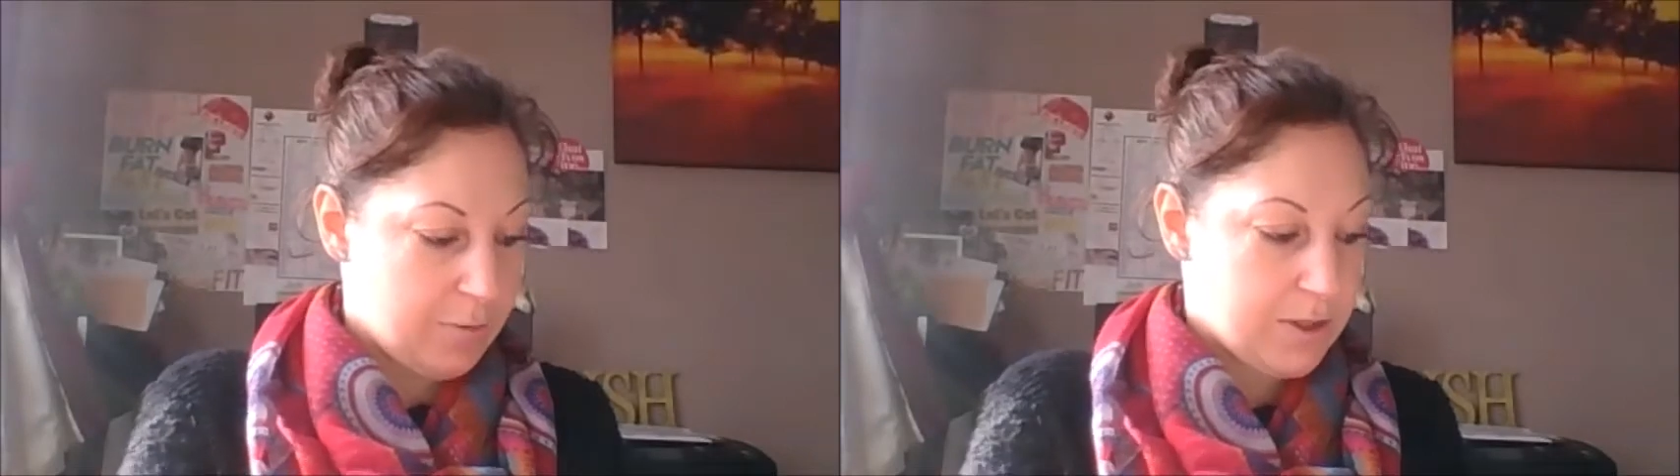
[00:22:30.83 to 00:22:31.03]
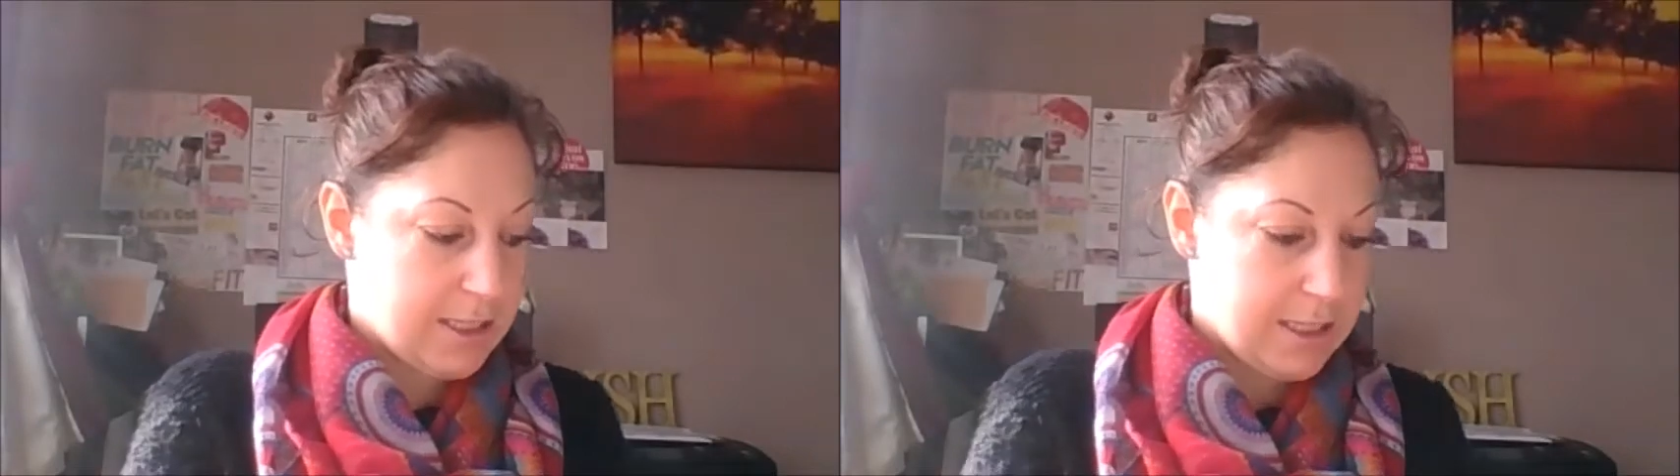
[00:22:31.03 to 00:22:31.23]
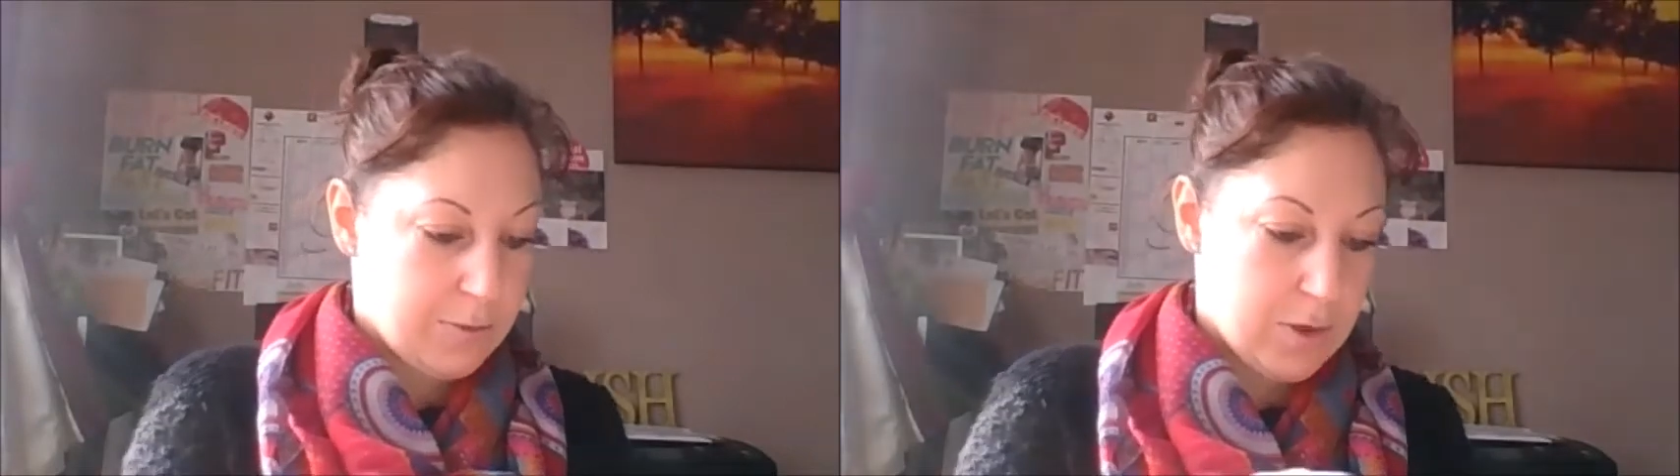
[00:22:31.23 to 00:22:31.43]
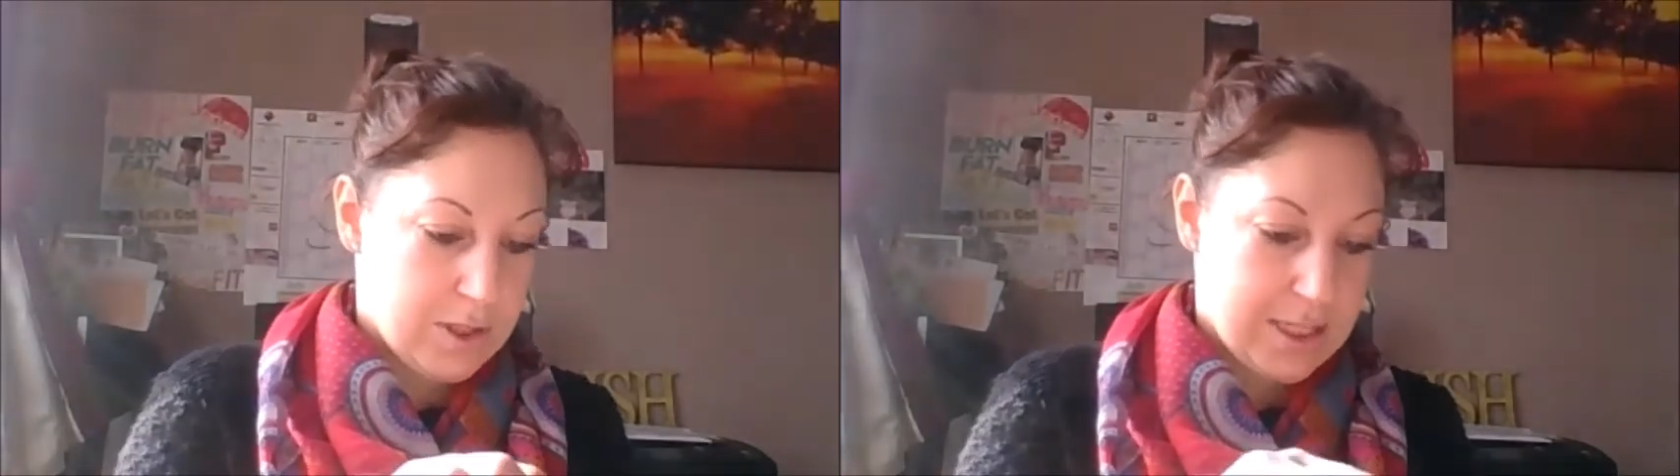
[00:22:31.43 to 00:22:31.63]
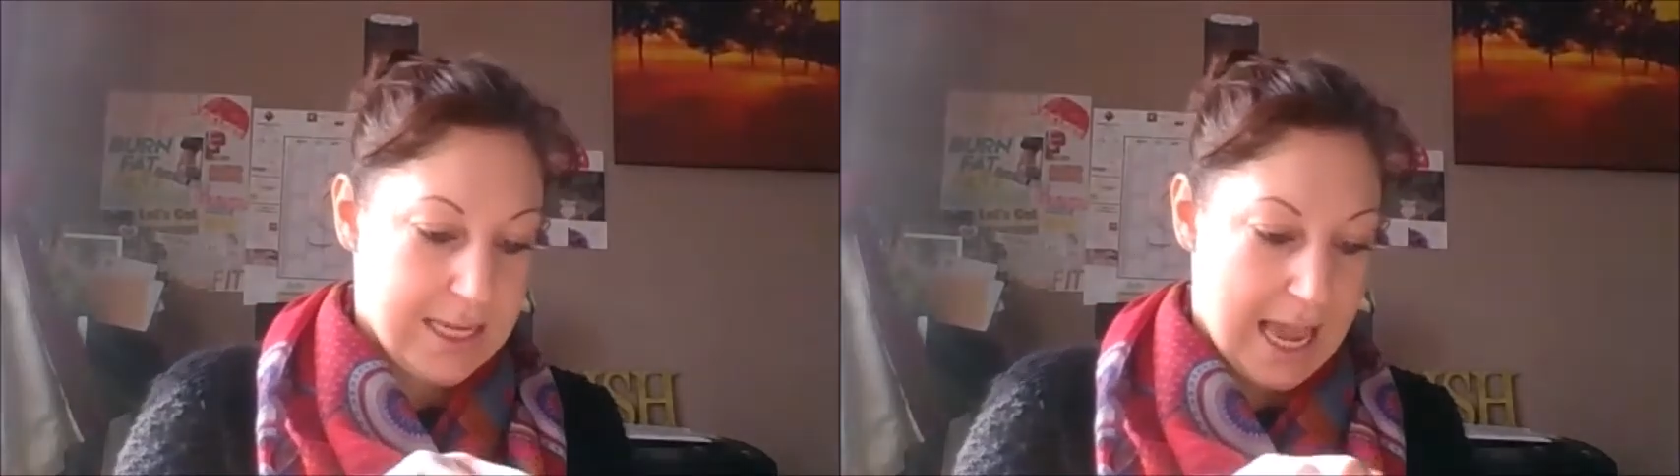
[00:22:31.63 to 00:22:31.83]
what's
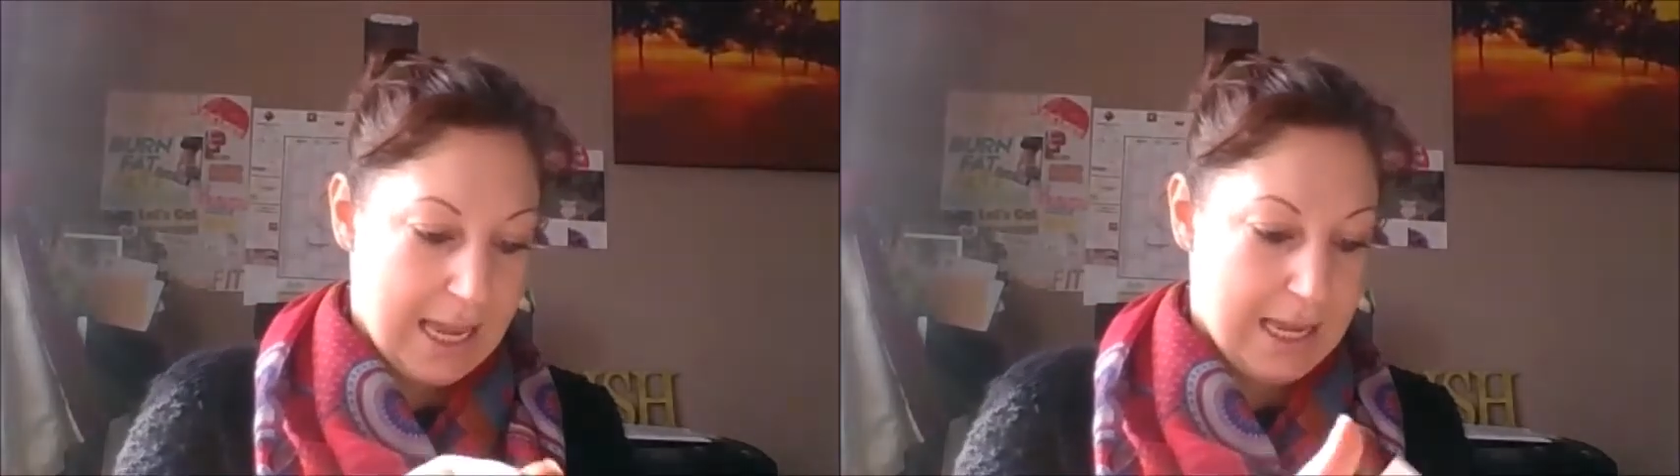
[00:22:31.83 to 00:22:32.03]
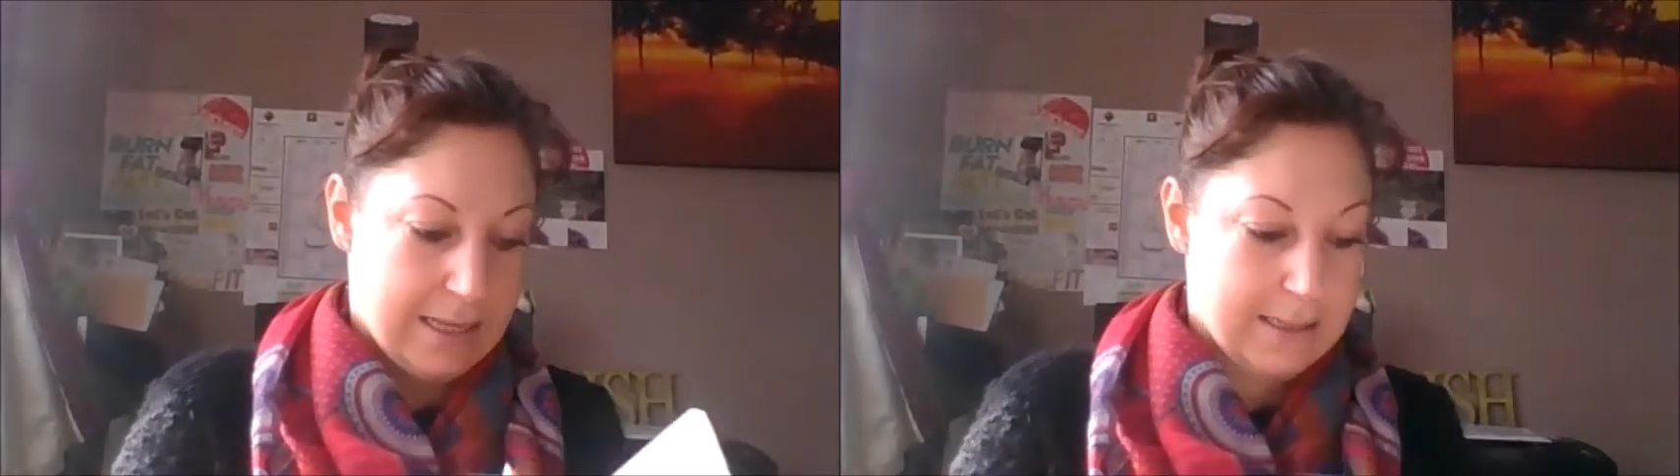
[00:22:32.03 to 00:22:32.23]
today's?